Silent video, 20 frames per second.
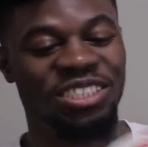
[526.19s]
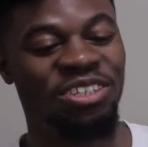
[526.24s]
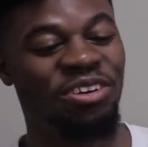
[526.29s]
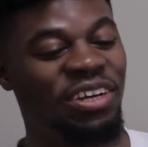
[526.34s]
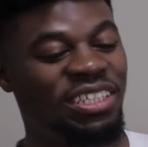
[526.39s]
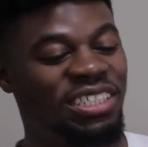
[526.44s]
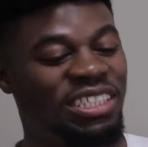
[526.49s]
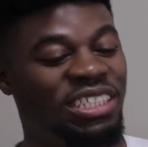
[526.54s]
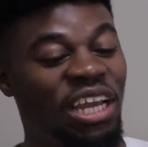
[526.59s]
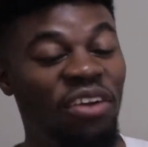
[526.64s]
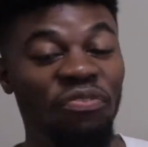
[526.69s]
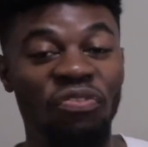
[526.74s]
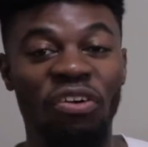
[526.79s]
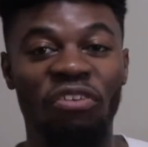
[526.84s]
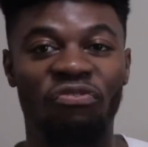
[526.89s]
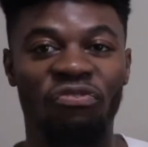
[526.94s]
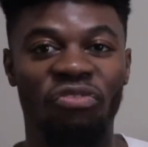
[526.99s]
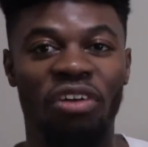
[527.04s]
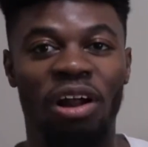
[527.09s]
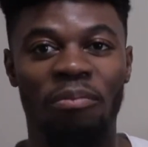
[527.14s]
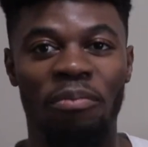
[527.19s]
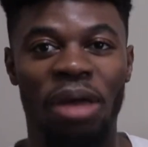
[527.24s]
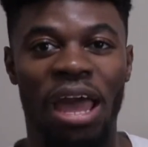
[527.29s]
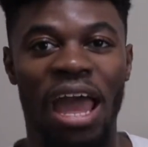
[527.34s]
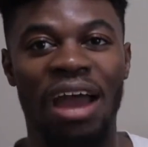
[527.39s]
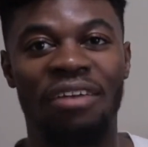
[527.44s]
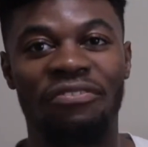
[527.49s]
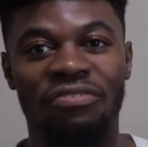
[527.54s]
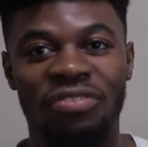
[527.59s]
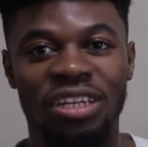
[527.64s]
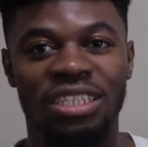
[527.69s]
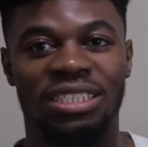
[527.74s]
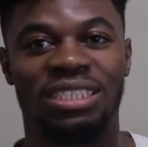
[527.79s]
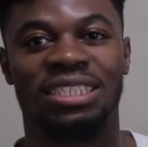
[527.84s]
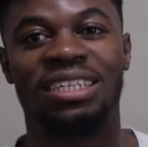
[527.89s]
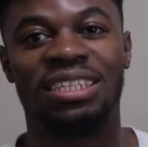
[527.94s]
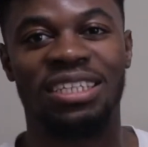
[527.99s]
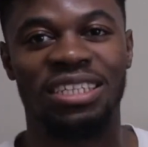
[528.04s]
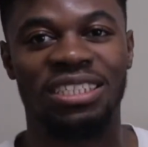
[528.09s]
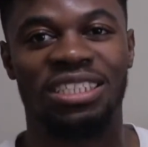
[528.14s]
shoe. It's different from every
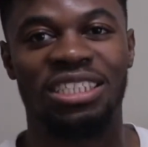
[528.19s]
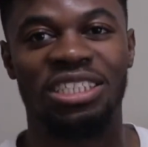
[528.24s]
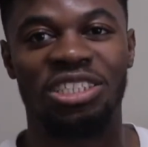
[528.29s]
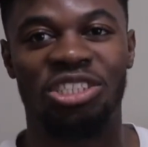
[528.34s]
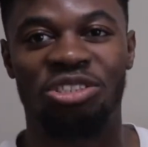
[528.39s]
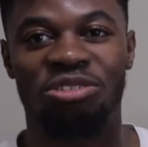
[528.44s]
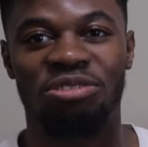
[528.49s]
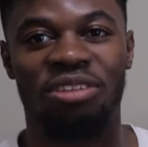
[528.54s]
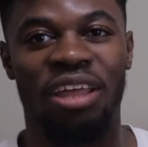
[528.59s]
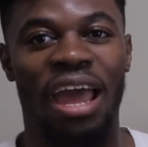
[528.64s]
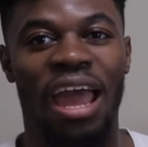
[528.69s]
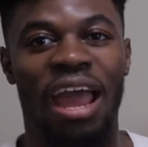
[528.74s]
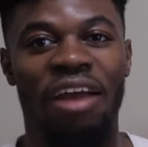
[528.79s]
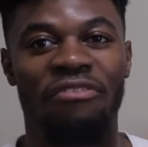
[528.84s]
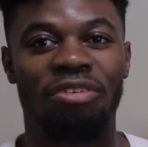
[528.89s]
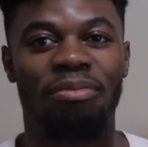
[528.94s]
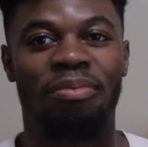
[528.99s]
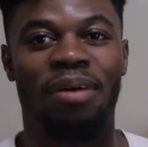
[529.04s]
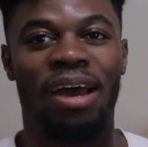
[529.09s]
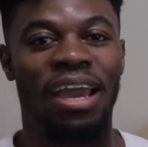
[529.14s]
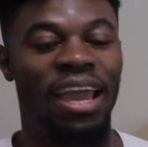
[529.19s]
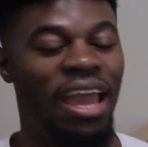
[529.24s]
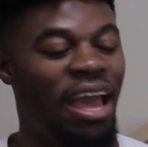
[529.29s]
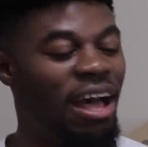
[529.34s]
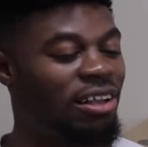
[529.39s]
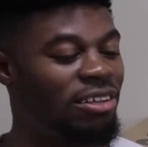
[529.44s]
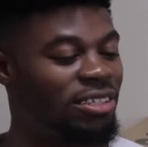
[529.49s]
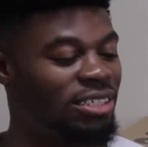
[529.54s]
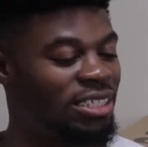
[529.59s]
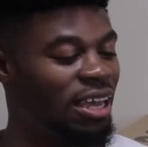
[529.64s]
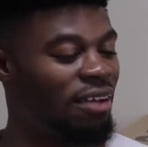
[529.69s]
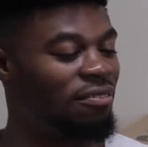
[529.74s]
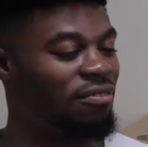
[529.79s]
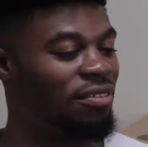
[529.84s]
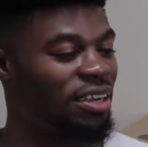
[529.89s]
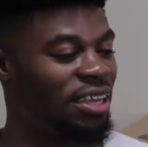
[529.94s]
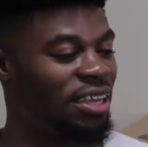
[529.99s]
CDG shoe that everybody else ever